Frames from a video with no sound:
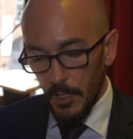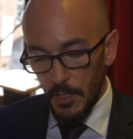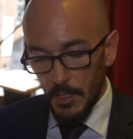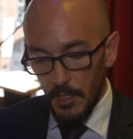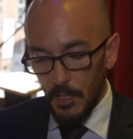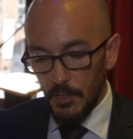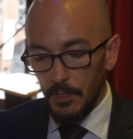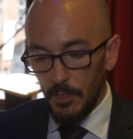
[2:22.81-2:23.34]

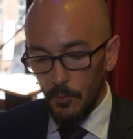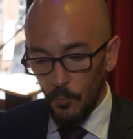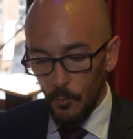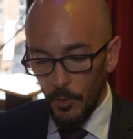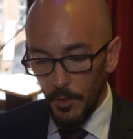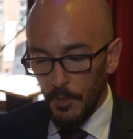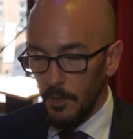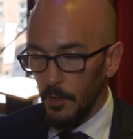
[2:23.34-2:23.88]
starting
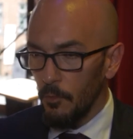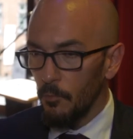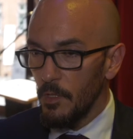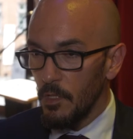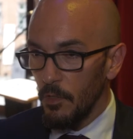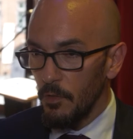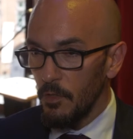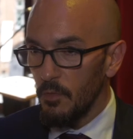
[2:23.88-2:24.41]
with
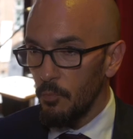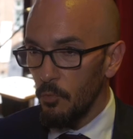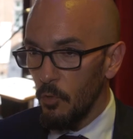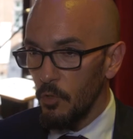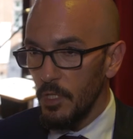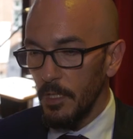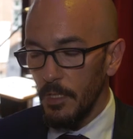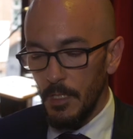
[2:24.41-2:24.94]
research
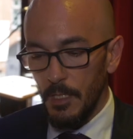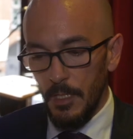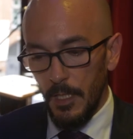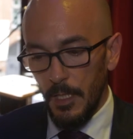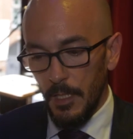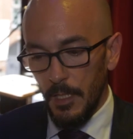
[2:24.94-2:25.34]
projects.